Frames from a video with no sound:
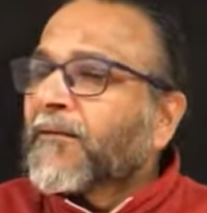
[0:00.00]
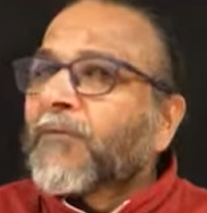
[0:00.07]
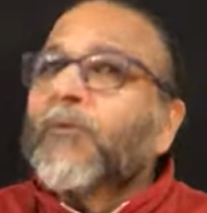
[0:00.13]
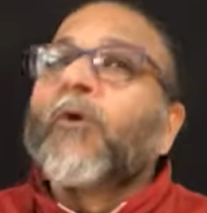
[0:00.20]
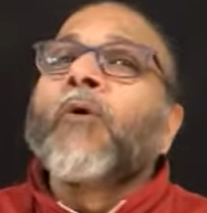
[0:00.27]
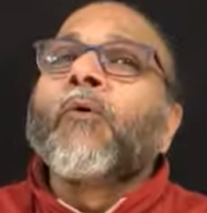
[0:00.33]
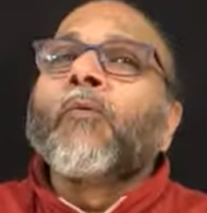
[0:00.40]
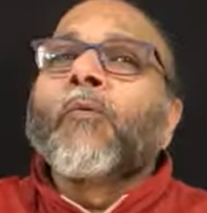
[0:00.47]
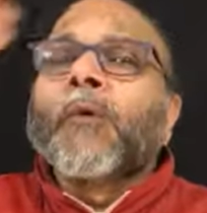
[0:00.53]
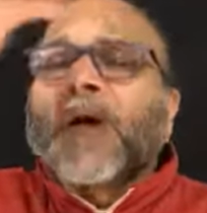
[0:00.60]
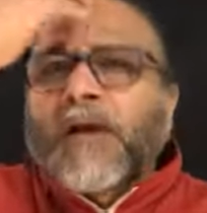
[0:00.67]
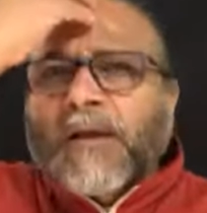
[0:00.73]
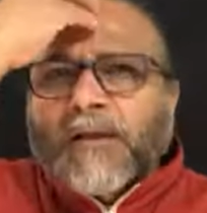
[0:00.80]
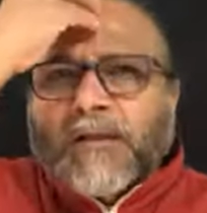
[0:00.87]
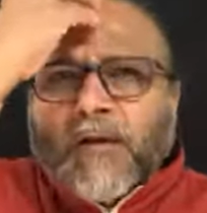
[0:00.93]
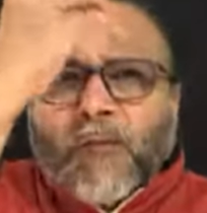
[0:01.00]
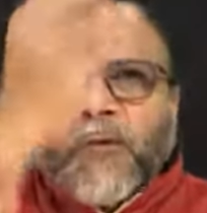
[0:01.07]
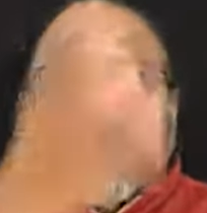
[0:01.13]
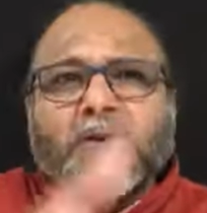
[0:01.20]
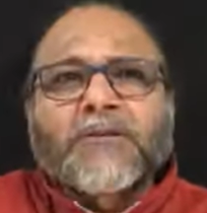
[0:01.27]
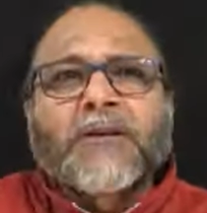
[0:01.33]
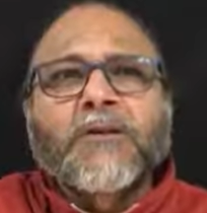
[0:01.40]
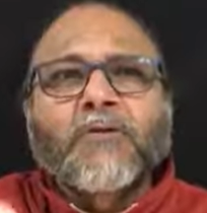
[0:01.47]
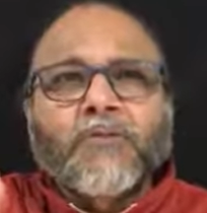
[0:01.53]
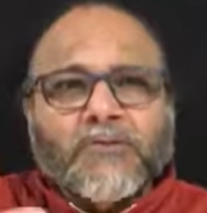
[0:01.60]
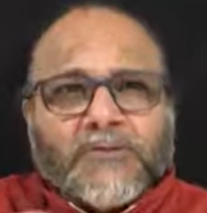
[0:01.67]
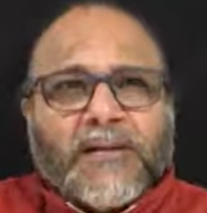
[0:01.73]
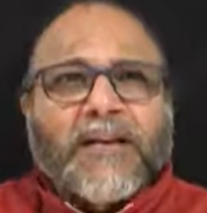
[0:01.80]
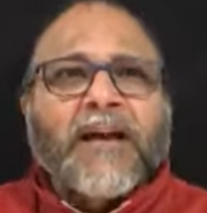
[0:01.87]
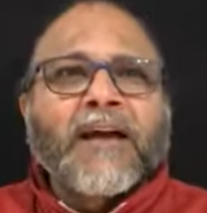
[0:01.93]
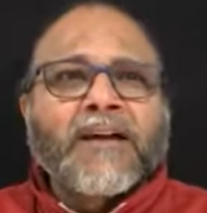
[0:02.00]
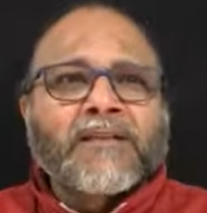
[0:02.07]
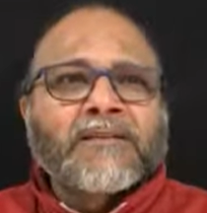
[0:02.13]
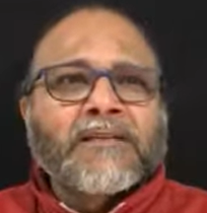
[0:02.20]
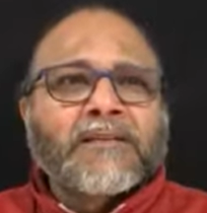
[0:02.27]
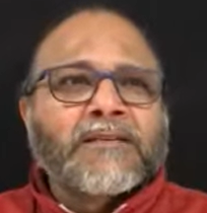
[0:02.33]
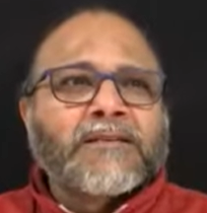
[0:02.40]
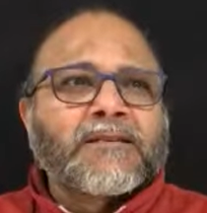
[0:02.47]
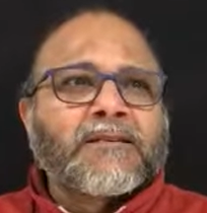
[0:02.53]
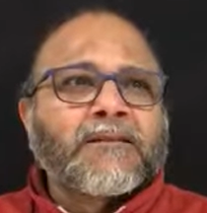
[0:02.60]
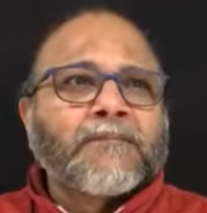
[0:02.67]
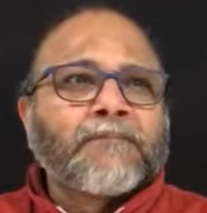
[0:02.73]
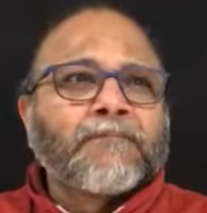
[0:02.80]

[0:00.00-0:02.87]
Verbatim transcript: Nowhere in the world she knows that I exist.